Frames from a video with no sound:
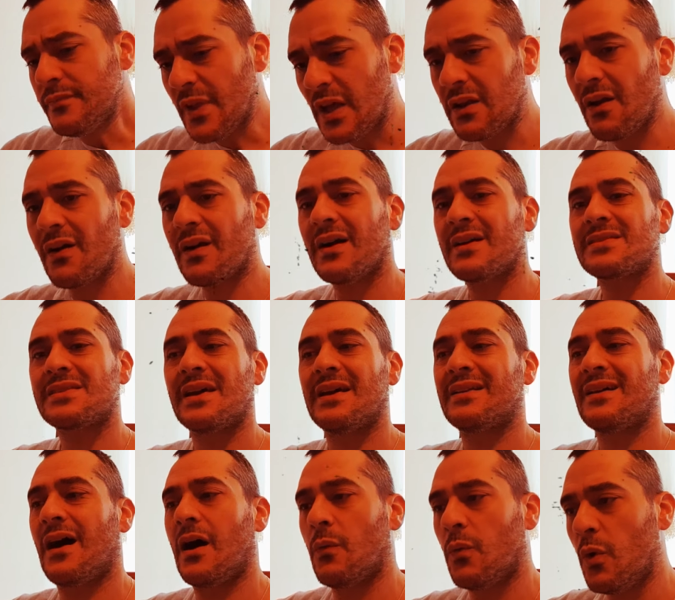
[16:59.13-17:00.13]
like I
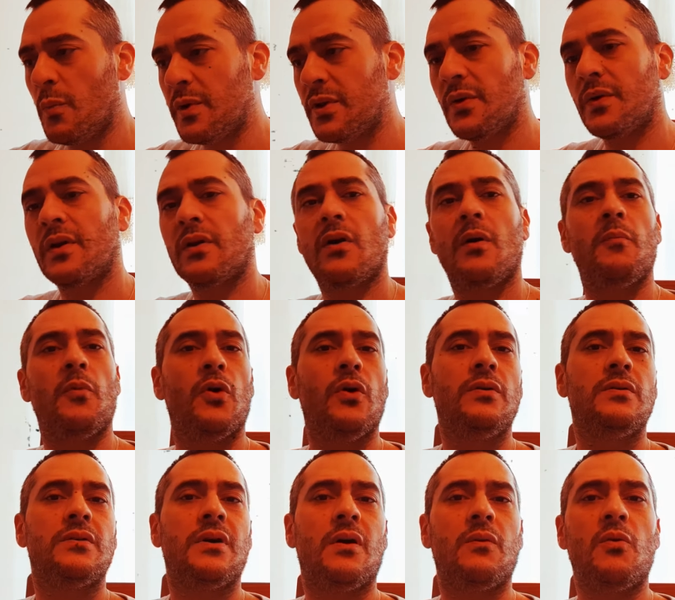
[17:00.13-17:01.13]
said, I will be doing a lot
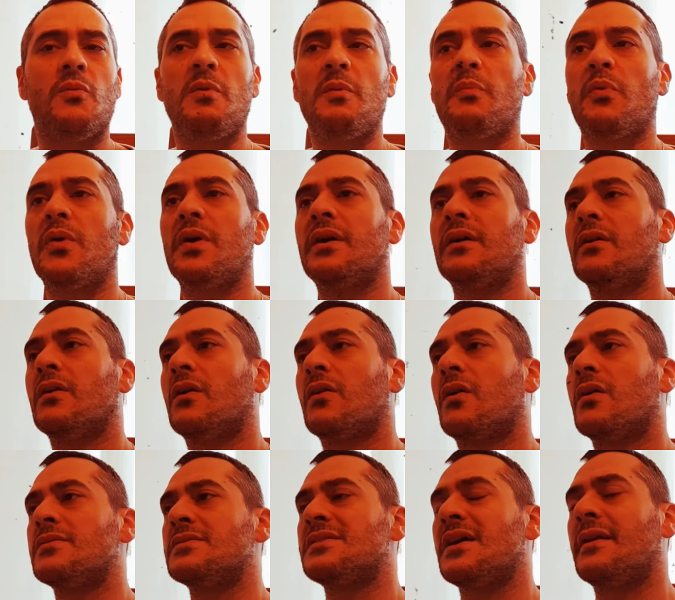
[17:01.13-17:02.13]
more. I will be putting a lot of
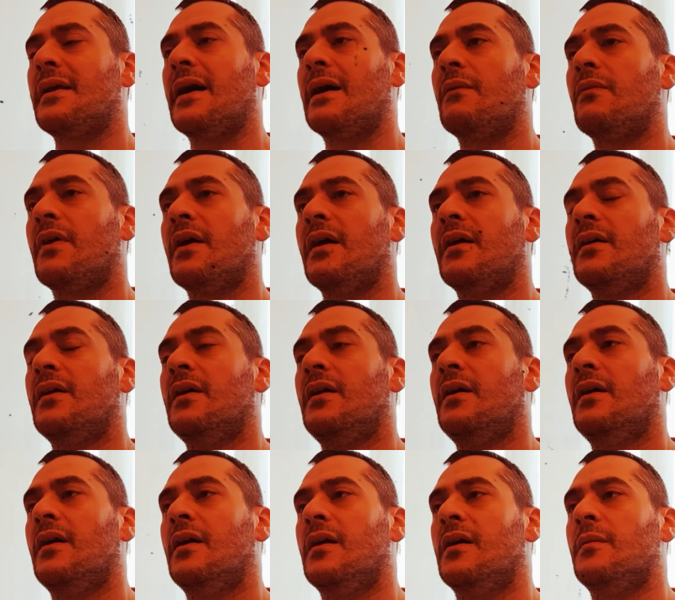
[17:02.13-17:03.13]
content out there.
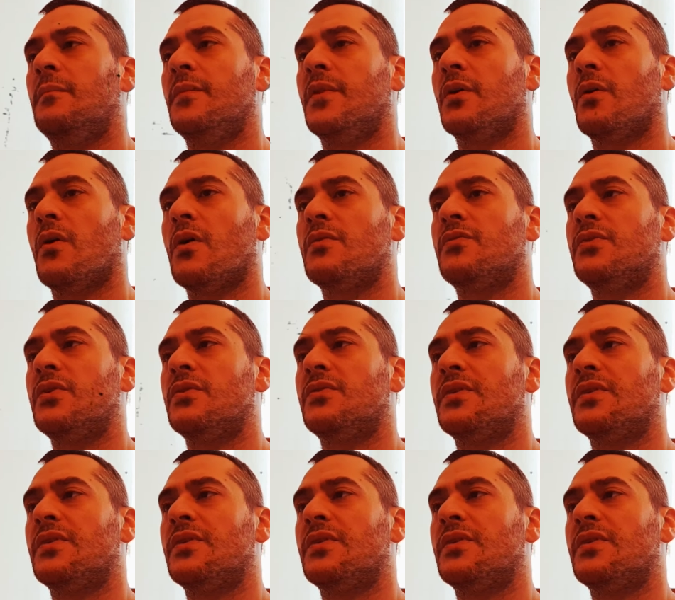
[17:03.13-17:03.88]
There are a few